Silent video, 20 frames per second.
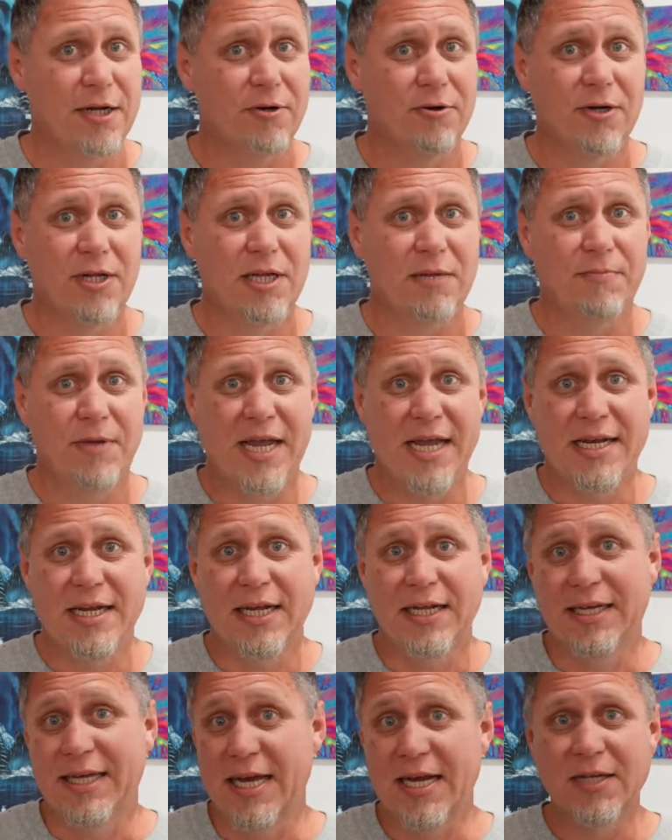acrylic
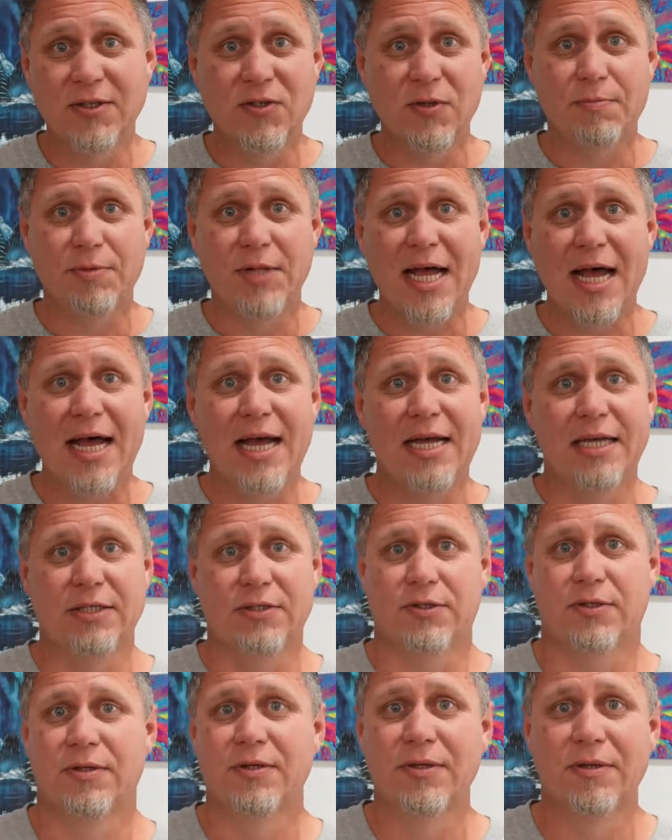painting, getting supplies.